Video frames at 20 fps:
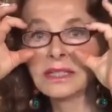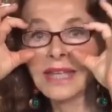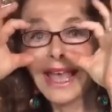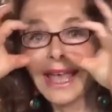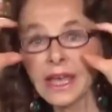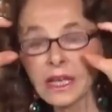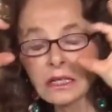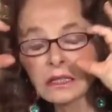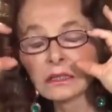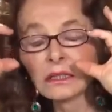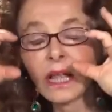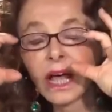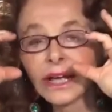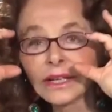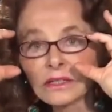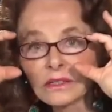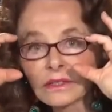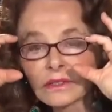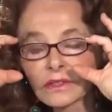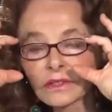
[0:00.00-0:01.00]
tail
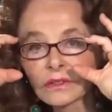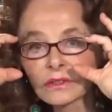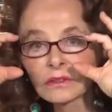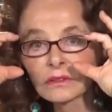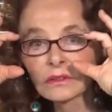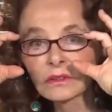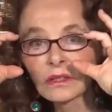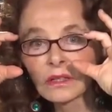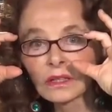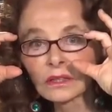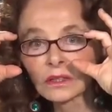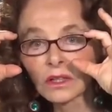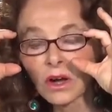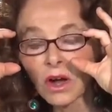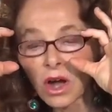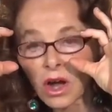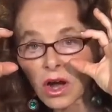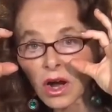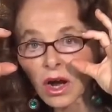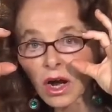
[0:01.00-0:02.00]
lights on a
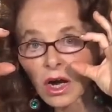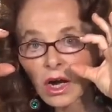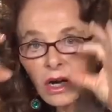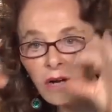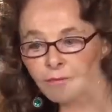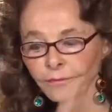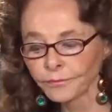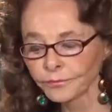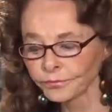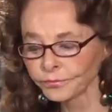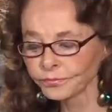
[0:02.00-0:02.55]
car.